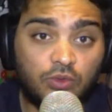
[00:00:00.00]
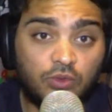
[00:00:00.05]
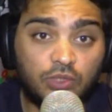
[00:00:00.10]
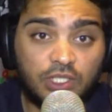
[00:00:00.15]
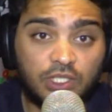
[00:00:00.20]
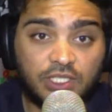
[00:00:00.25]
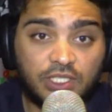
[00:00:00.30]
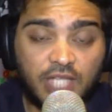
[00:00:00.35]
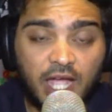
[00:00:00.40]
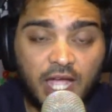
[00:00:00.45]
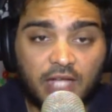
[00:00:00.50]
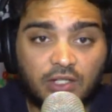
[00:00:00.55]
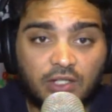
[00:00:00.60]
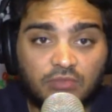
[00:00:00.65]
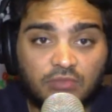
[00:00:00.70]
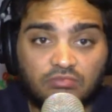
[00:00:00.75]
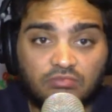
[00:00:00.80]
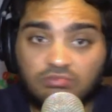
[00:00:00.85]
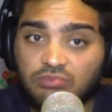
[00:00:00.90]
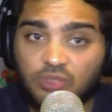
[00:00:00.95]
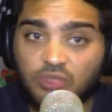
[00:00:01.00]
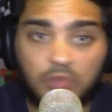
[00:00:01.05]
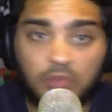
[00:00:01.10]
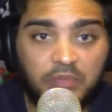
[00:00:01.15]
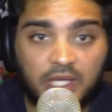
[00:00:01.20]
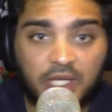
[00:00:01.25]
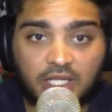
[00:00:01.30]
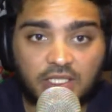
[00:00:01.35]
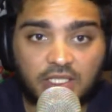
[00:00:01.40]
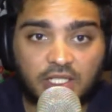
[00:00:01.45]
decide to
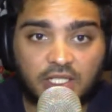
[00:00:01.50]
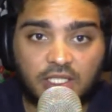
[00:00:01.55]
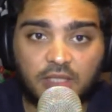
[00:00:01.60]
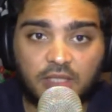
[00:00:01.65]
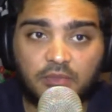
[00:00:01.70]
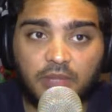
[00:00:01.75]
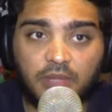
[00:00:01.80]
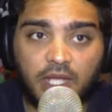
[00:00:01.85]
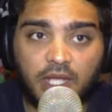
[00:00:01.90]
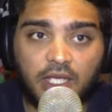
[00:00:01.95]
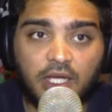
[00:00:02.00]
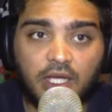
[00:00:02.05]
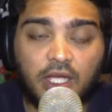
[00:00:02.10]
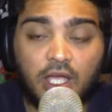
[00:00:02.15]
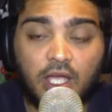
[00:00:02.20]
pick a certain player?